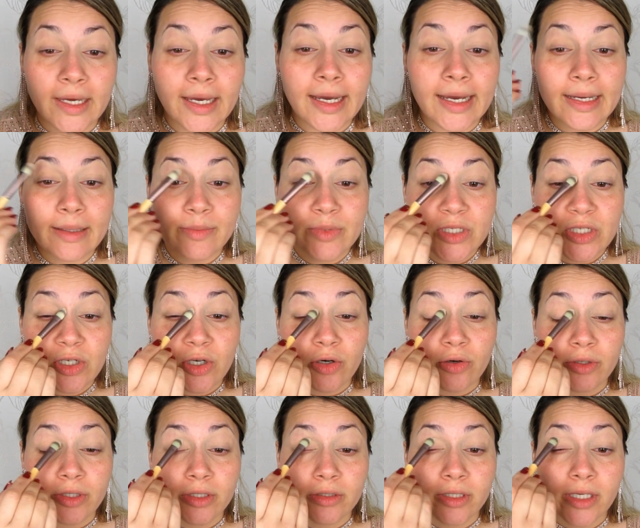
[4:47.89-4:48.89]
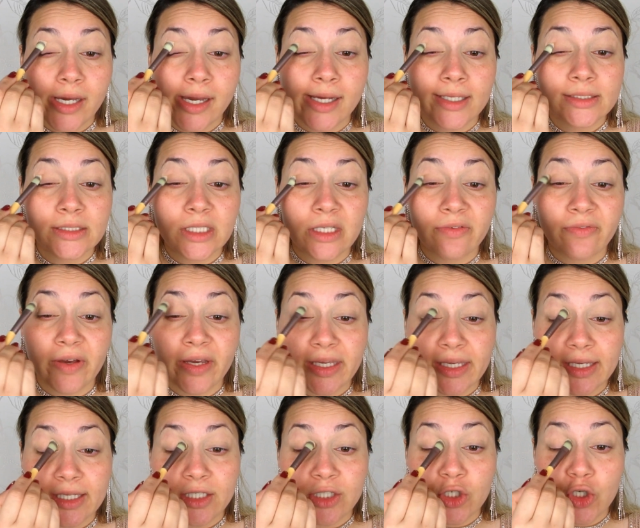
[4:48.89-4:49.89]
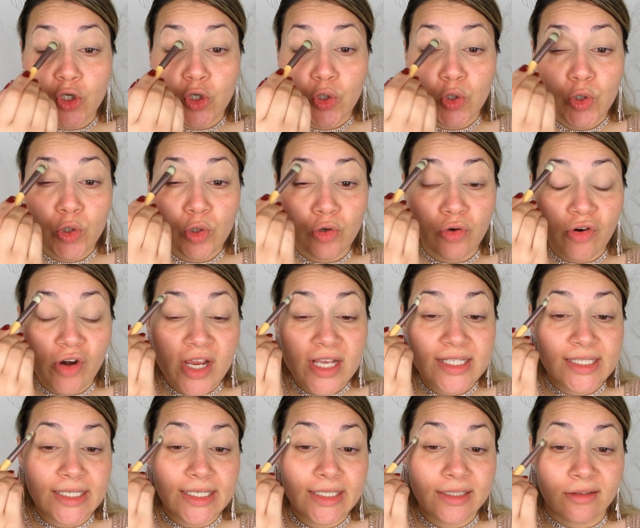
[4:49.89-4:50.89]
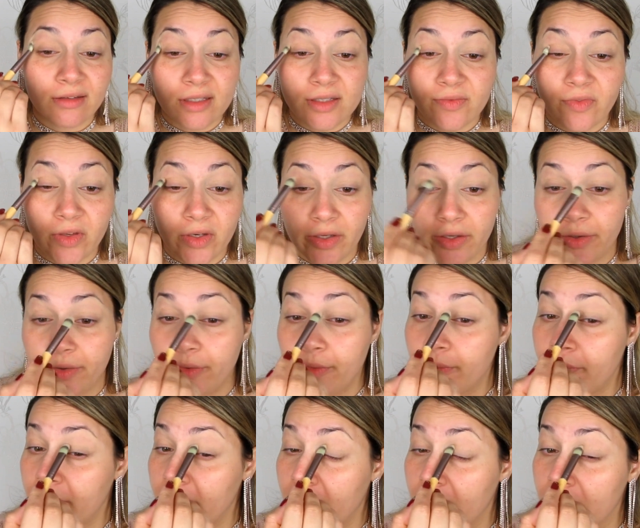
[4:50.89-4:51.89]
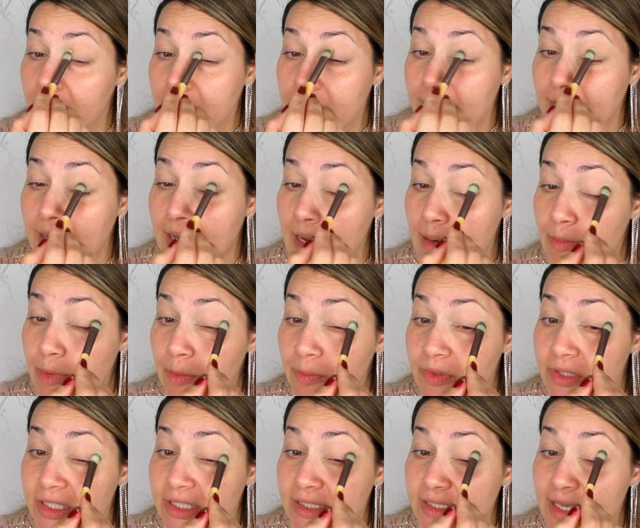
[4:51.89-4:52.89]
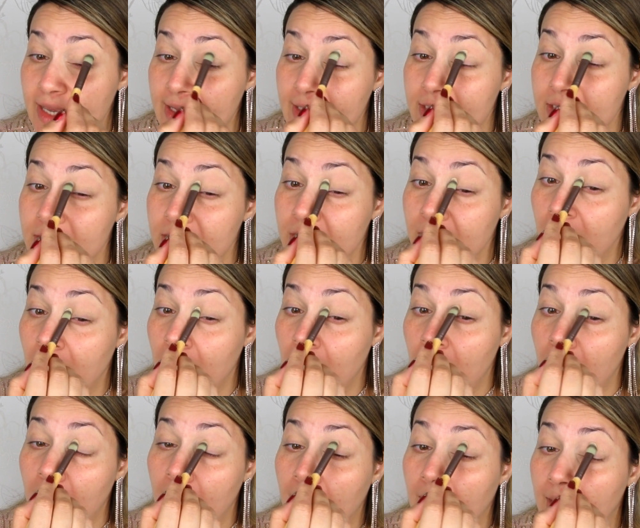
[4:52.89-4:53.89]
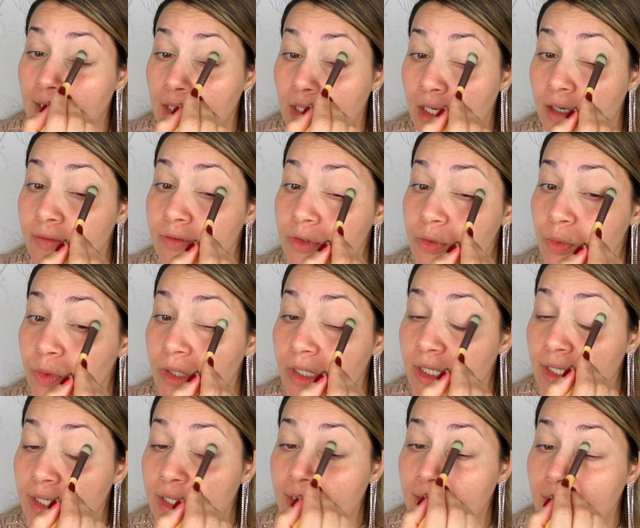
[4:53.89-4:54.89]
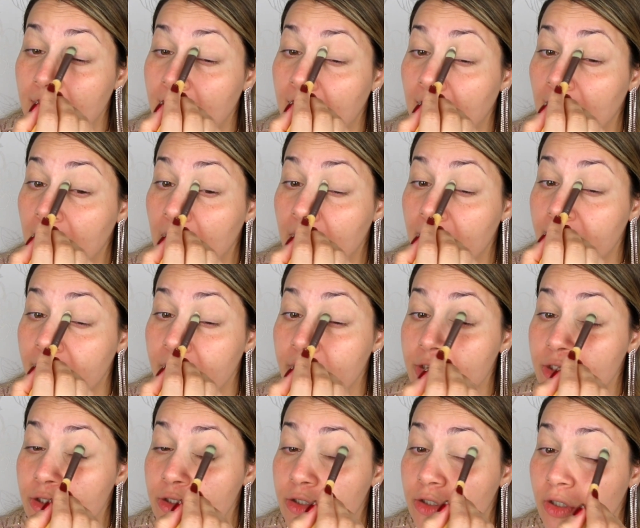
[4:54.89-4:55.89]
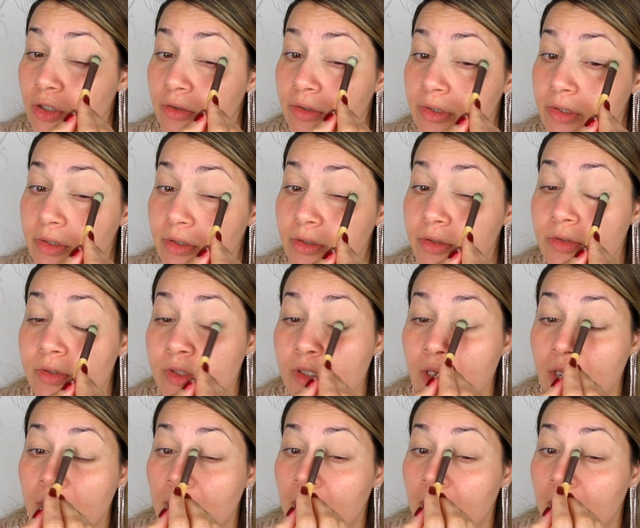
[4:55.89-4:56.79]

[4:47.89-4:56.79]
I'm sorry you guys if I get too crazy in this video because I'm obsessed. I love Xthuyle, I love her tutorials.